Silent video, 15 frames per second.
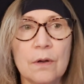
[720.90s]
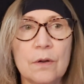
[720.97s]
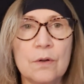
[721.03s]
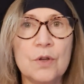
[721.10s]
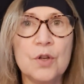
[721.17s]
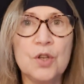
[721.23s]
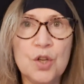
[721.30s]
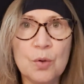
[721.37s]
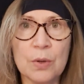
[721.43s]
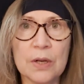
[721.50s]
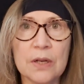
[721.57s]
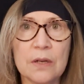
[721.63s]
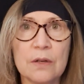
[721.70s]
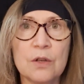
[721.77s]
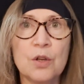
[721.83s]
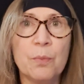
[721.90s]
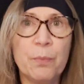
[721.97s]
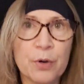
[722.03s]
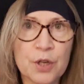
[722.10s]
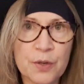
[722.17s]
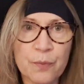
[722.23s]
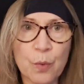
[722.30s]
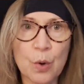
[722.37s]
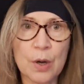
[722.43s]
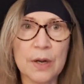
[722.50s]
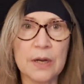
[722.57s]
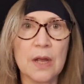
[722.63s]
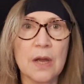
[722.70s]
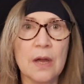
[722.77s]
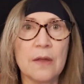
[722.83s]
to do it, to push for
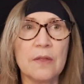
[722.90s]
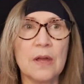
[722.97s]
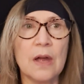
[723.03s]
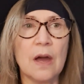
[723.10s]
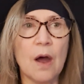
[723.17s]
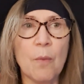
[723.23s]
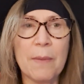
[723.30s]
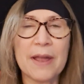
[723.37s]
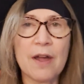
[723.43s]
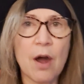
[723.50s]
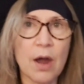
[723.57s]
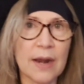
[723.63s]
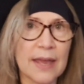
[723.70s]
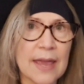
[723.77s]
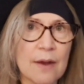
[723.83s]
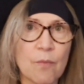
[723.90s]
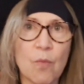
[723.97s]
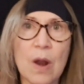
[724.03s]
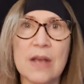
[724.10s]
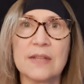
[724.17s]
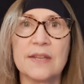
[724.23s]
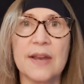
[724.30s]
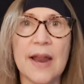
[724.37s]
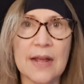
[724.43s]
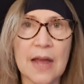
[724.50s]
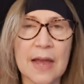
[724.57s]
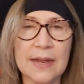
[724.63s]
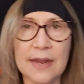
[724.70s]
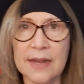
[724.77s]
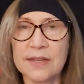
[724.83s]
it? That, oh my God, I can't rest.
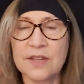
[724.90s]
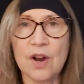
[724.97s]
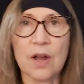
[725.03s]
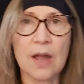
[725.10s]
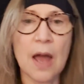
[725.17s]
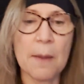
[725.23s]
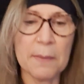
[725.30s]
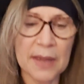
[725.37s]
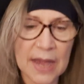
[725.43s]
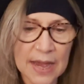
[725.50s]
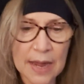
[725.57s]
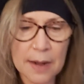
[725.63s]
It's not coming. I got